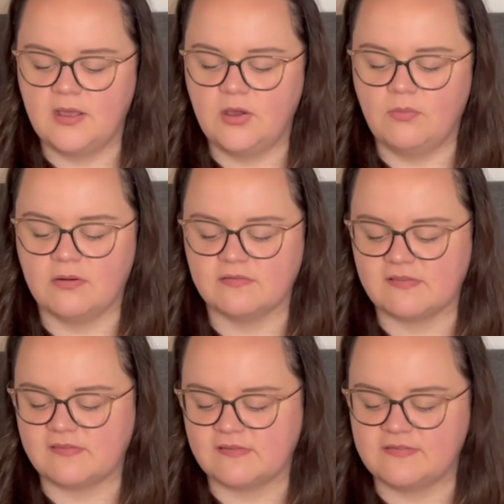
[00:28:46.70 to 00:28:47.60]
whereas
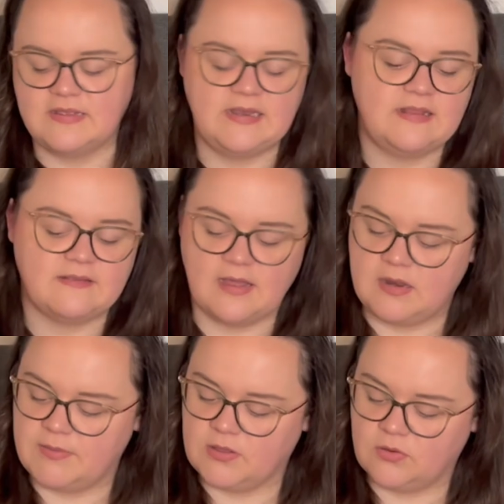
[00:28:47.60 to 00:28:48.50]
this is a teeny tiny
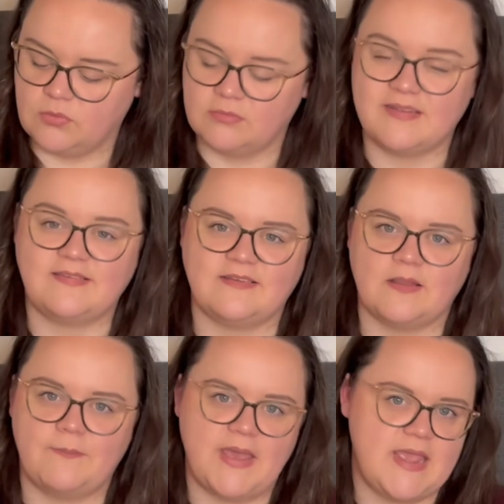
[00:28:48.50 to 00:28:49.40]
bit cooler. It's still a
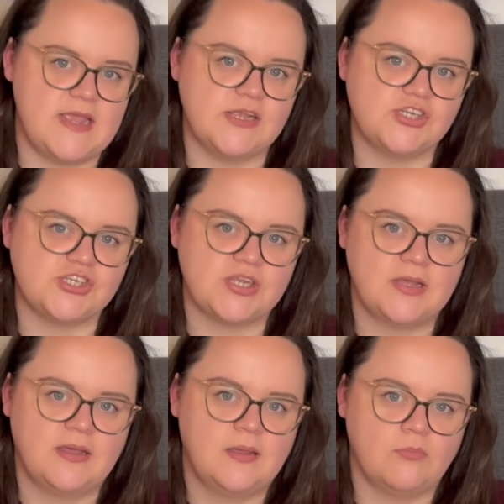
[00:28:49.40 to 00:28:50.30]
beige,
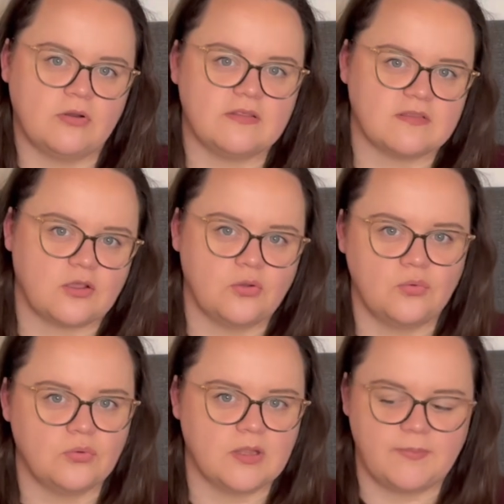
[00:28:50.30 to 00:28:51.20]
but it's a
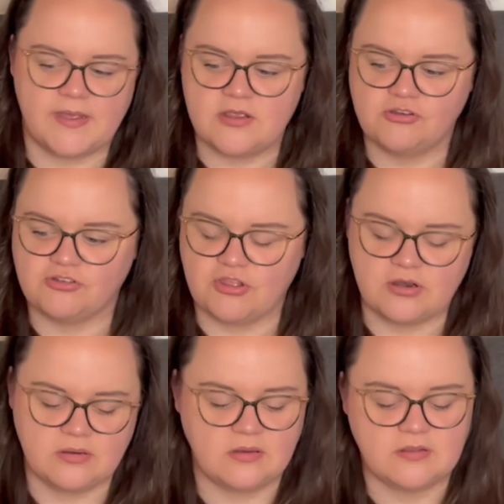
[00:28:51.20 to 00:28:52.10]
cooler beige
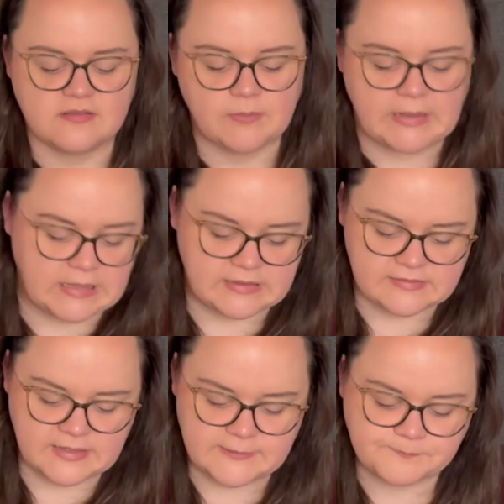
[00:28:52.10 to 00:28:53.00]
than you typically
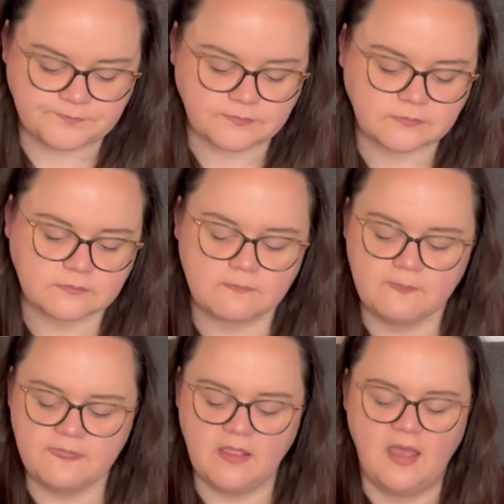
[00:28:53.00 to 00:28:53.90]
see.
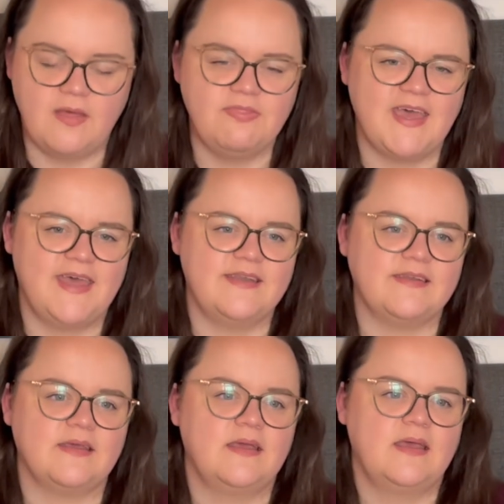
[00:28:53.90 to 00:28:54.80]
And then
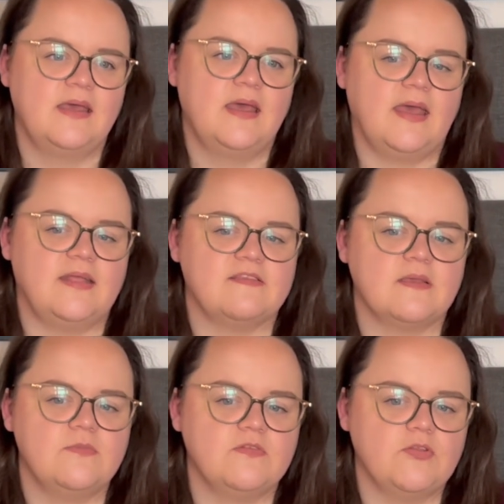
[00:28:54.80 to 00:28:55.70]
in
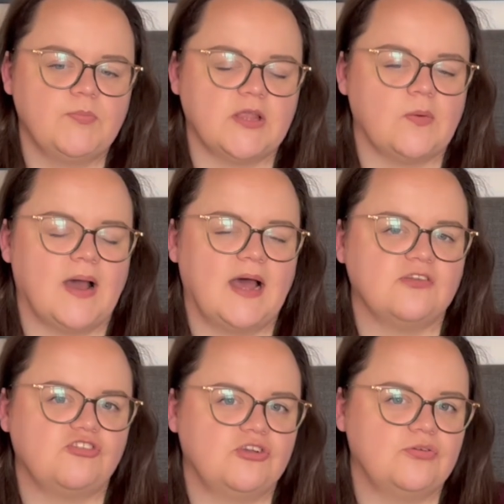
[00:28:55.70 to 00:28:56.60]
terms of the blue, I had
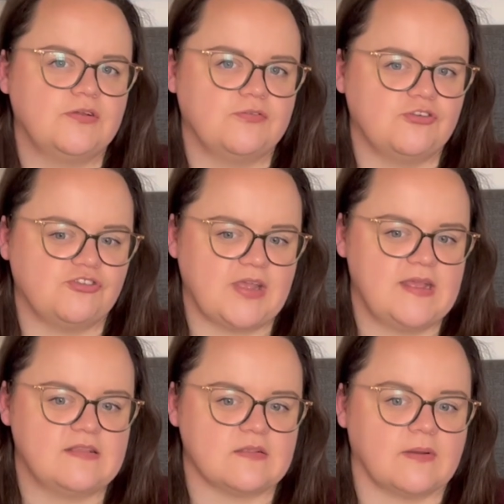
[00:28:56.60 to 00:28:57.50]
2 different
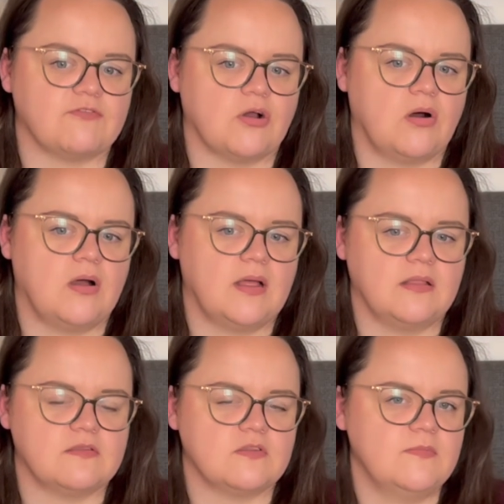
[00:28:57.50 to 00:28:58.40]
shades. So I've got
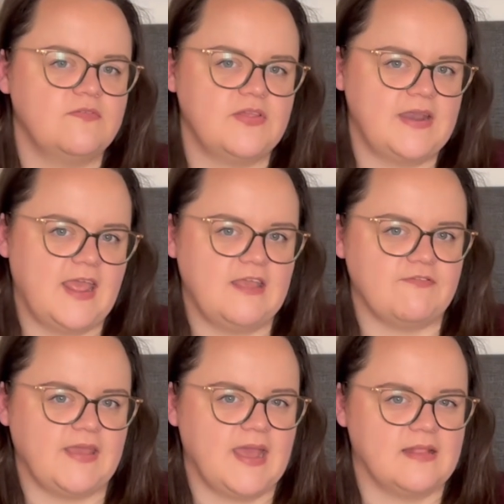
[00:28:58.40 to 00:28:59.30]
some of the
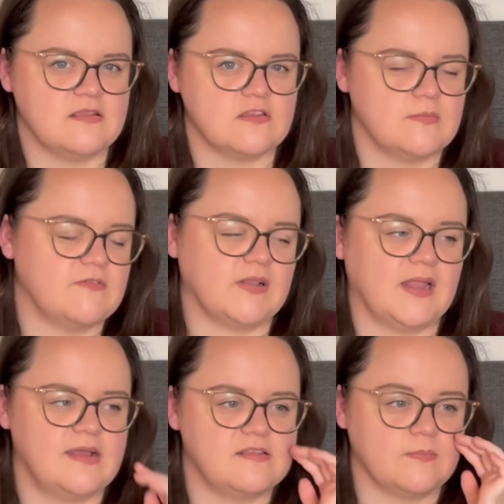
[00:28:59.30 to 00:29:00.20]
navy and some of a
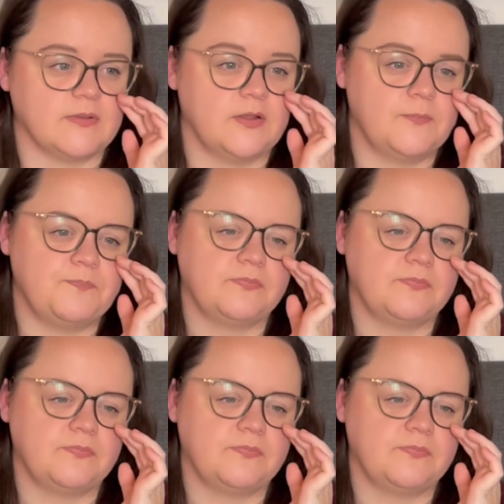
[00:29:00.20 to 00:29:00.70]
lighter blue.